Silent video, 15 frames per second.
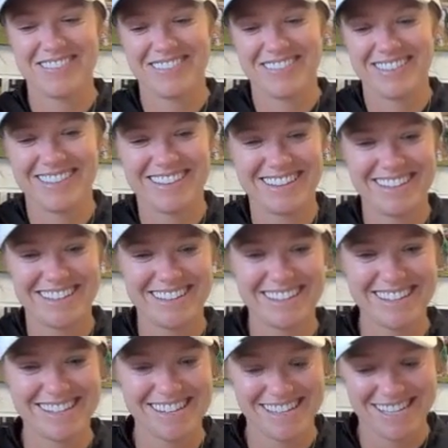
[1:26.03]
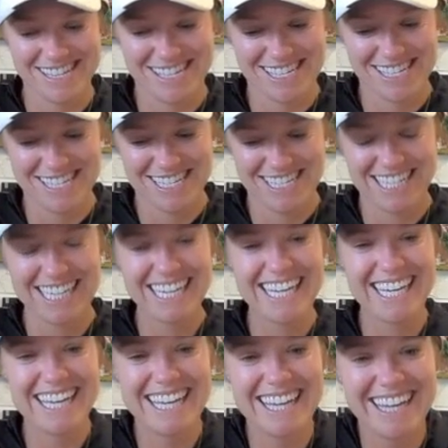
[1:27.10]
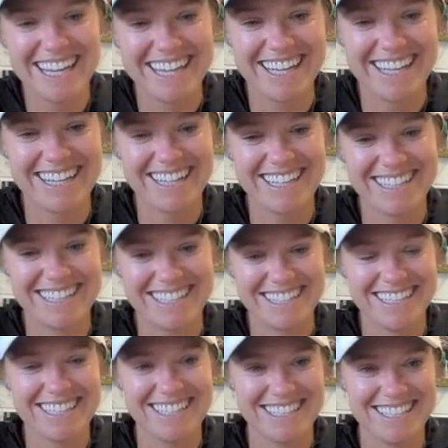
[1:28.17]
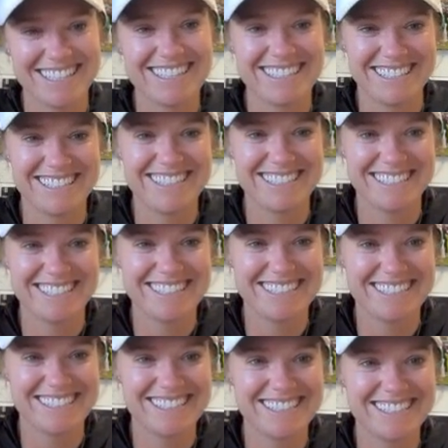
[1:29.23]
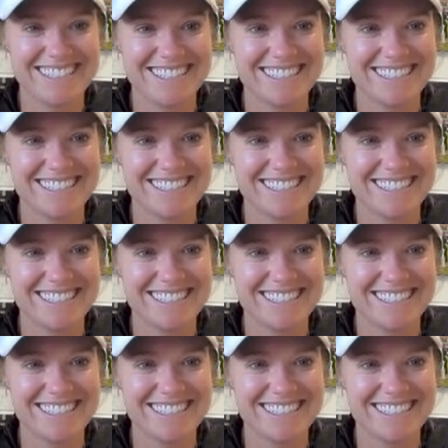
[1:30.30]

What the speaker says: No words are spoken by the person on screen.